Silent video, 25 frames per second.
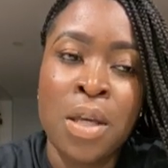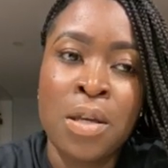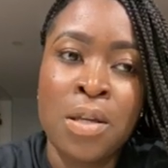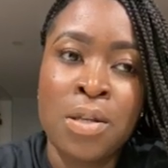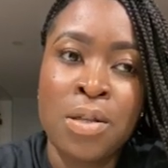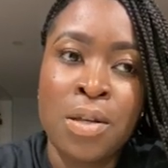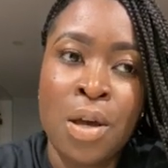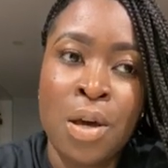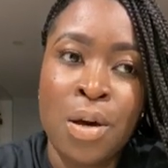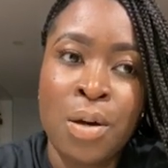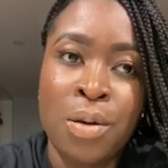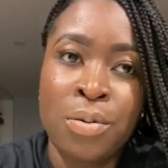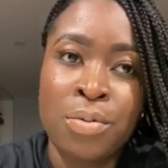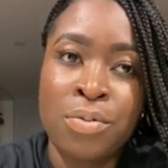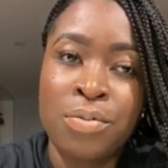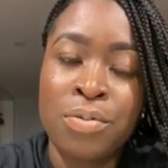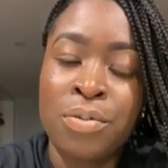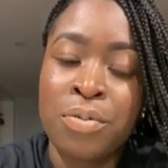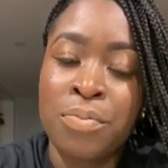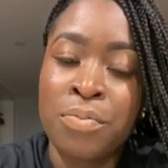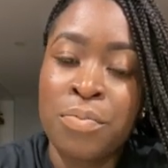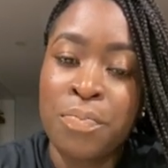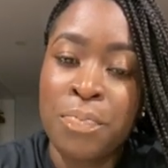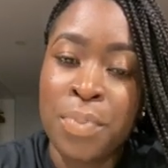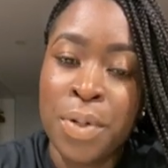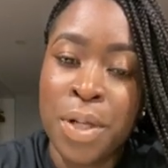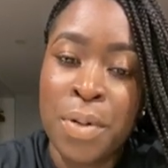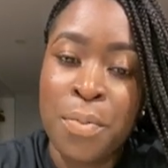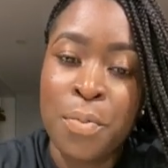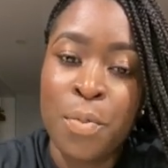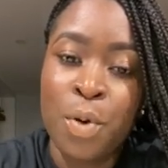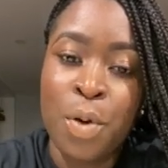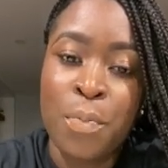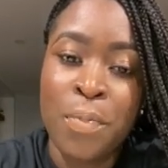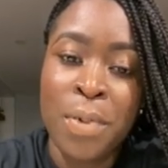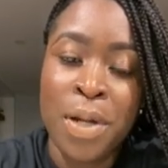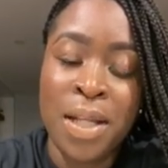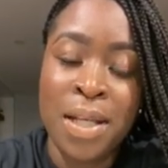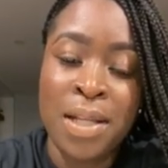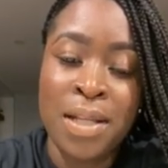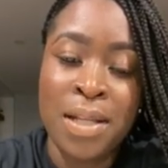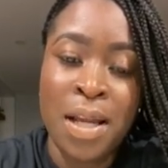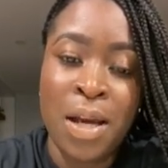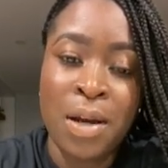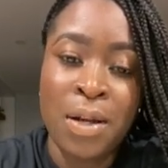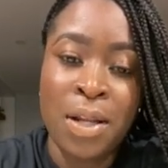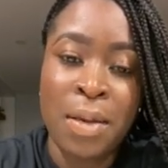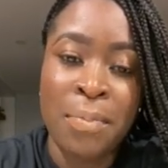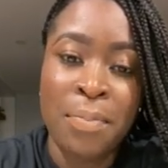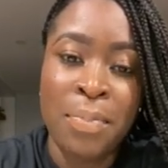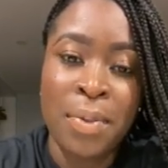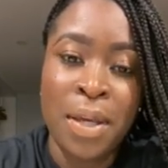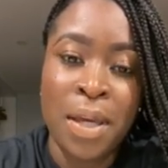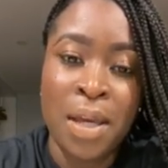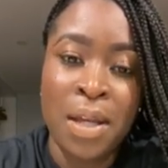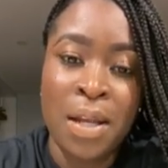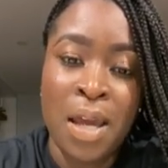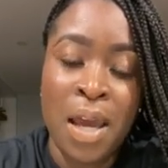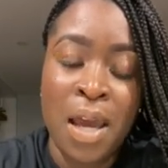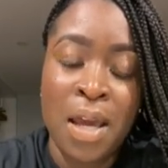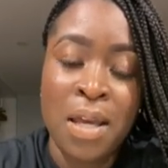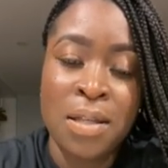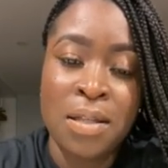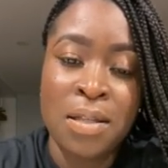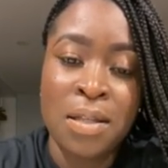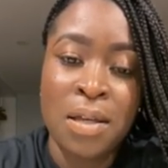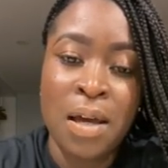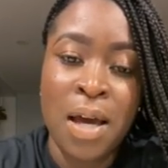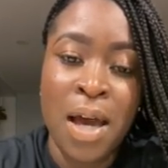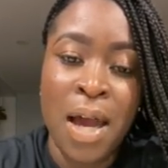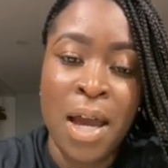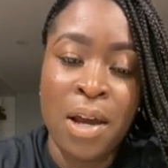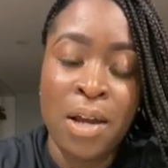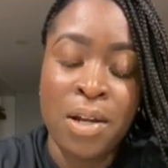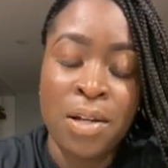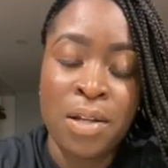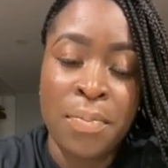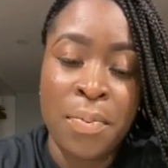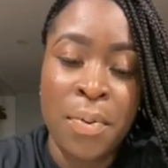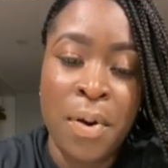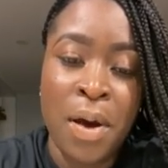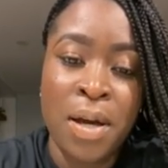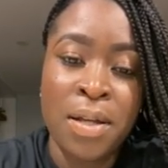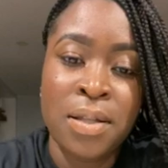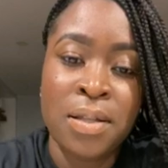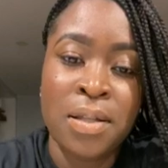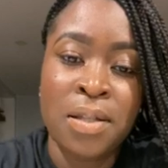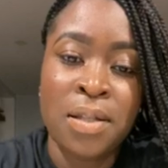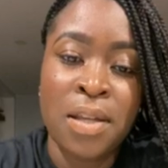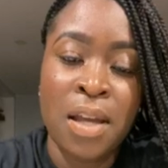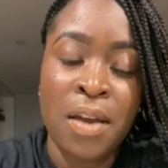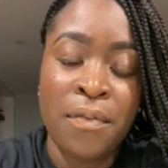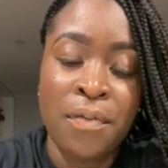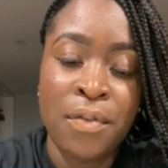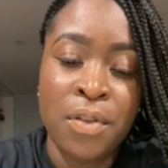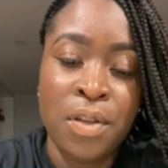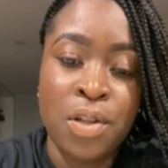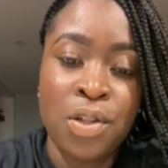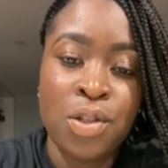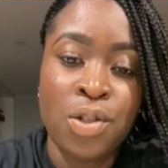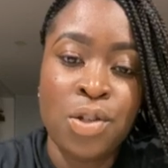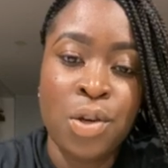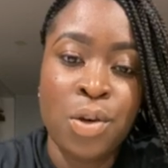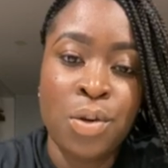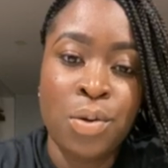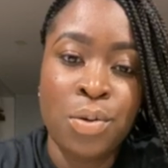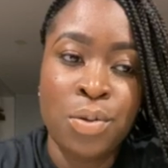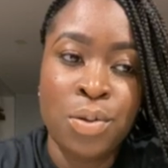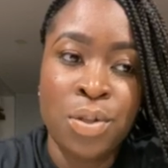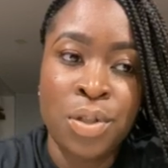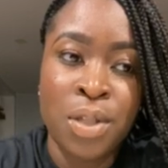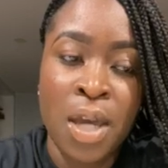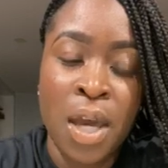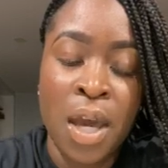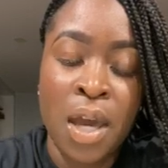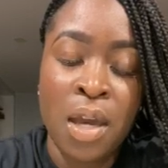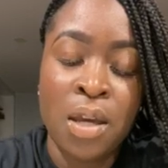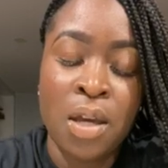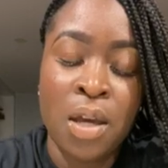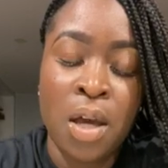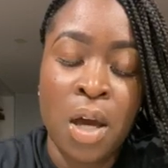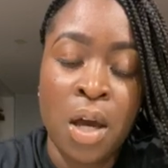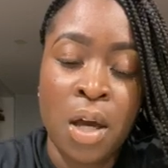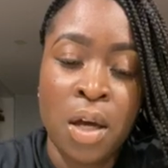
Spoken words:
So putting more money down at P&S, a higher deposit, definitely shows that